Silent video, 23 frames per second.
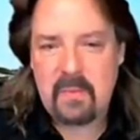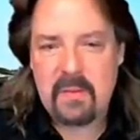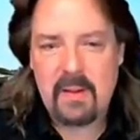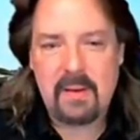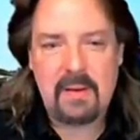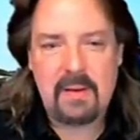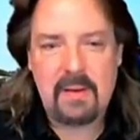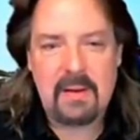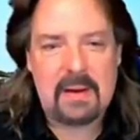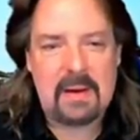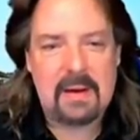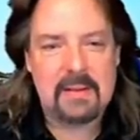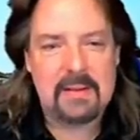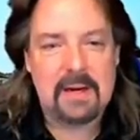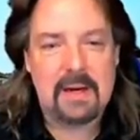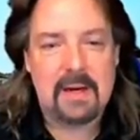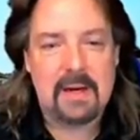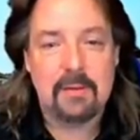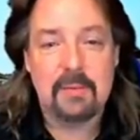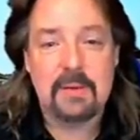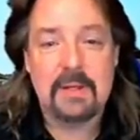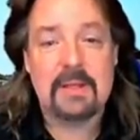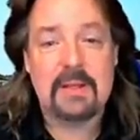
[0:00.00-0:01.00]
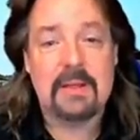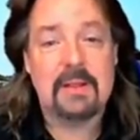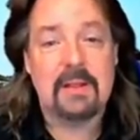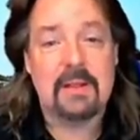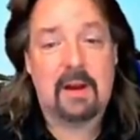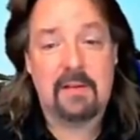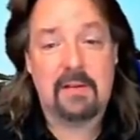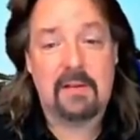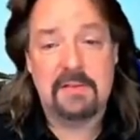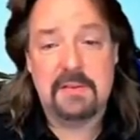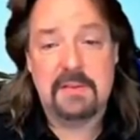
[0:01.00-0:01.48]
uh, that I really
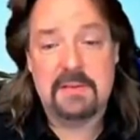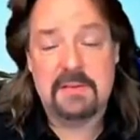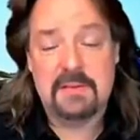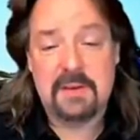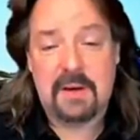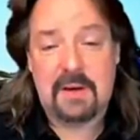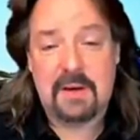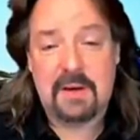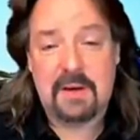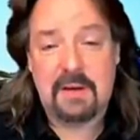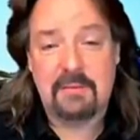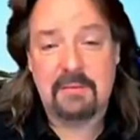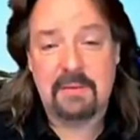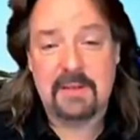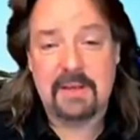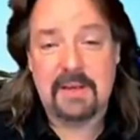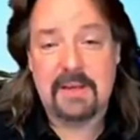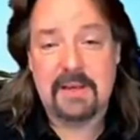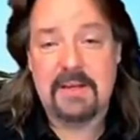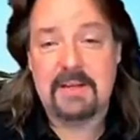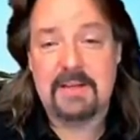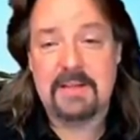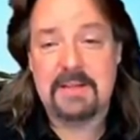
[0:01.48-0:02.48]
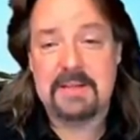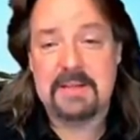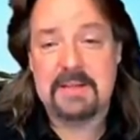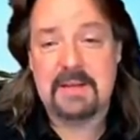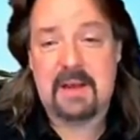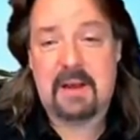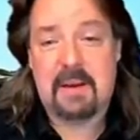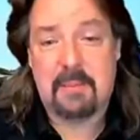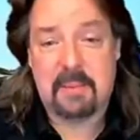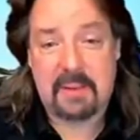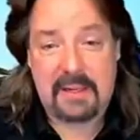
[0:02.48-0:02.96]
love uh, related to this
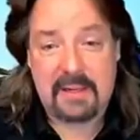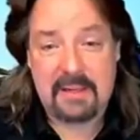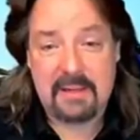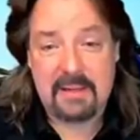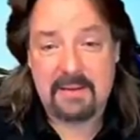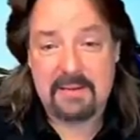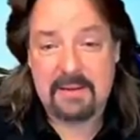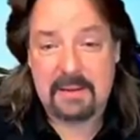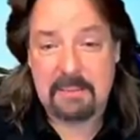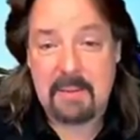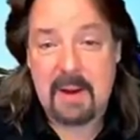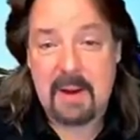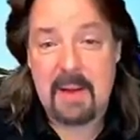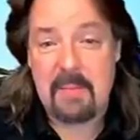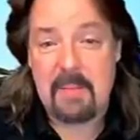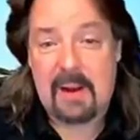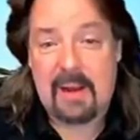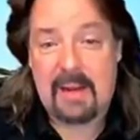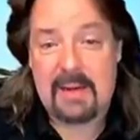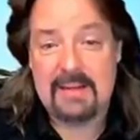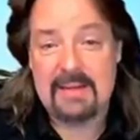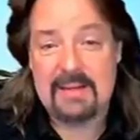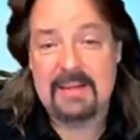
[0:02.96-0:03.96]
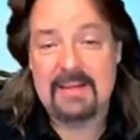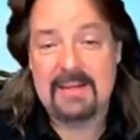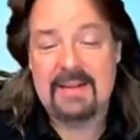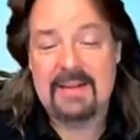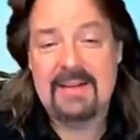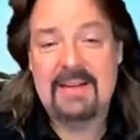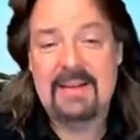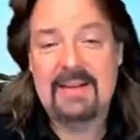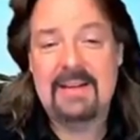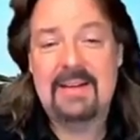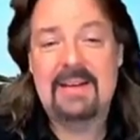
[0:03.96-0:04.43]
topic in my mind.
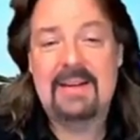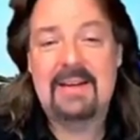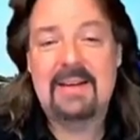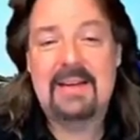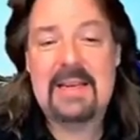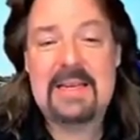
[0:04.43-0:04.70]
He